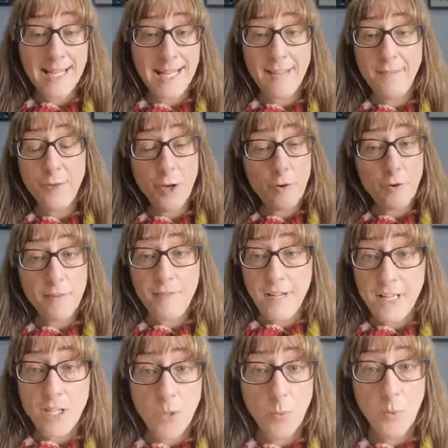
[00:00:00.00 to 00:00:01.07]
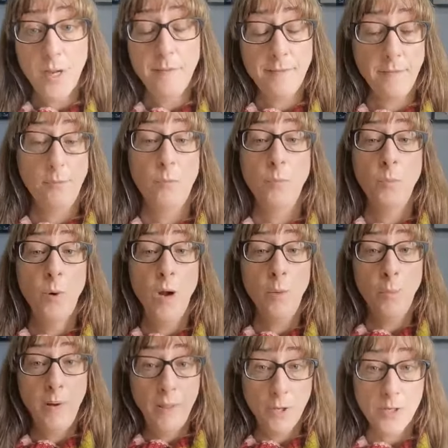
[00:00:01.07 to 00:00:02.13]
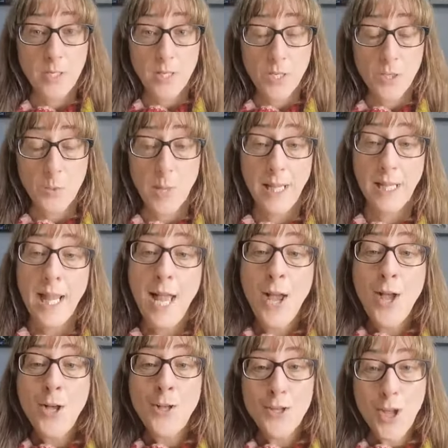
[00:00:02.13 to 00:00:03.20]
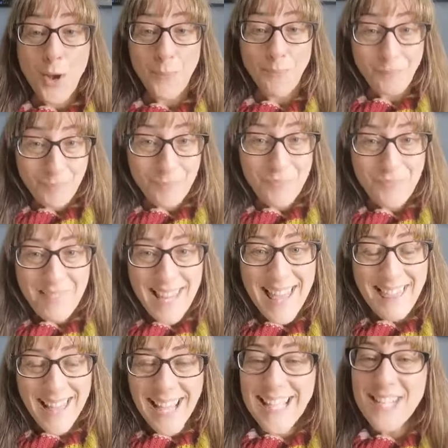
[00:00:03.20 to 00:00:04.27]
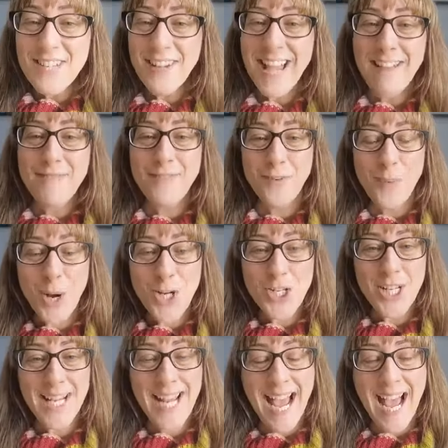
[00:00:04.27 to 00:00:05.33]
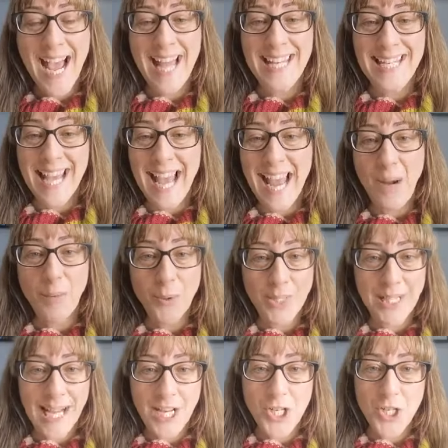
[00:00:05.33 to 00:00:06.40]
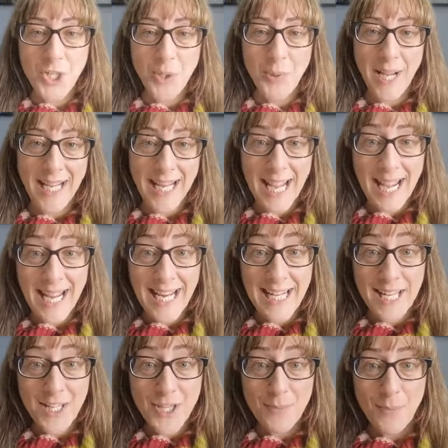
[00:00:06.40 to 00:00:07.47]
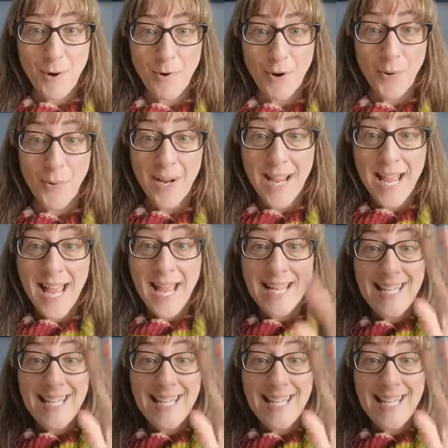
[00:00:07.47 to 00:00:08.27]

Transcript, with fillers: and if you're a fit to work for work with us as well. So Thanks again for watching and I will catch you again tomorrow.